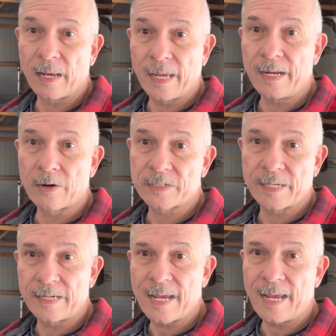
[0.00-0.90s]
later
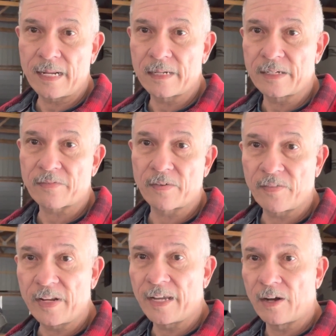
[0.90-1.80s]
today in a different
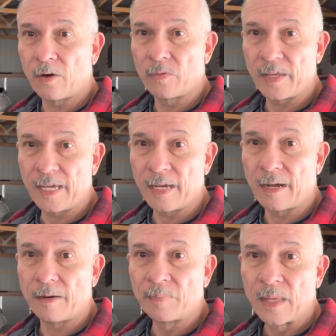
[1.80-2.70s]
video,
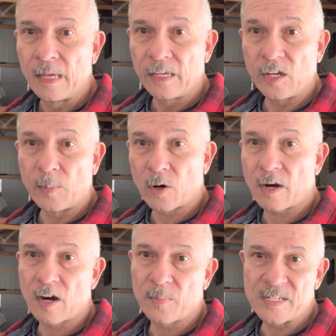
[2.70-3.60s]
the Gilmore
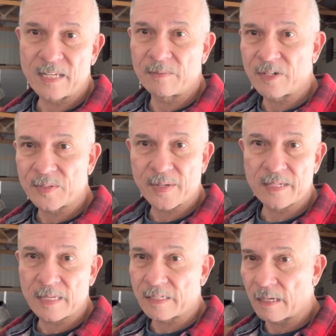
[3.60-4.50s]
Car Museum, just
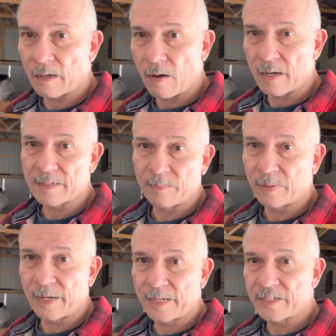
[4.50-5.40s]
because it's an awesome
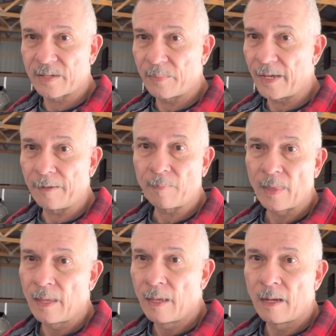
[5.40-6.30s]
place to be.
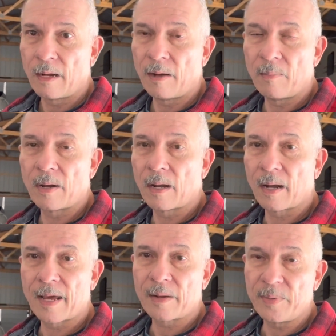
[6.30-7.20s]
A
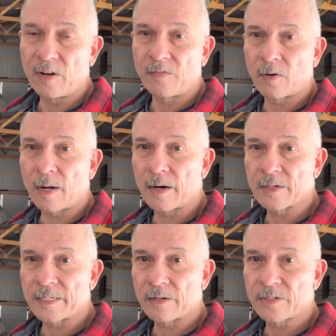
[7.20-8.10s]
lot of beautiful
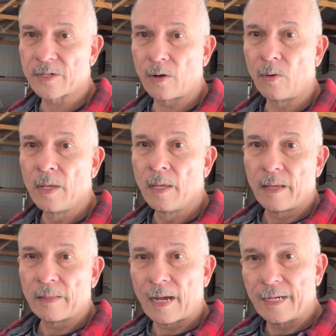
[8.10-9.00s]
cars there. So
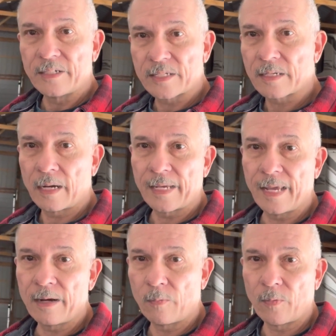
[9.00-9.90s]
I just,
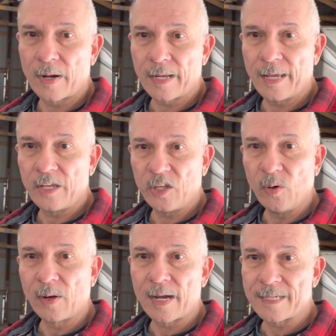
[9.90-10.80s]
again, wanna hit
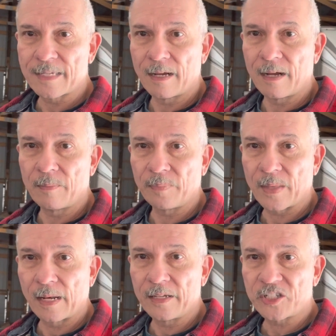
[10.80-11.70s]
you guys up,
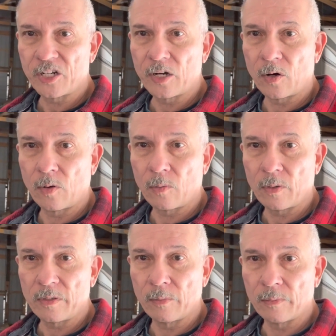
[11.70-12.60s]
let you know,
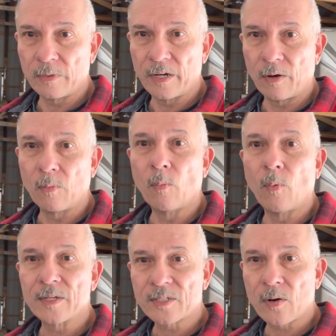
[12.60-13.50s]

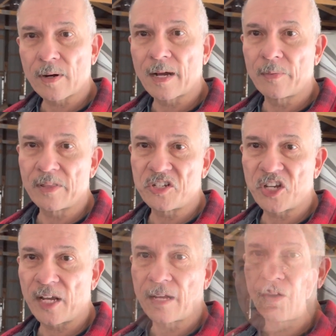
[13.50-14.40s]
what's going on with the
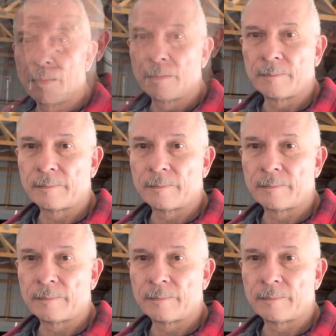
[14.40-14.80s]
channel.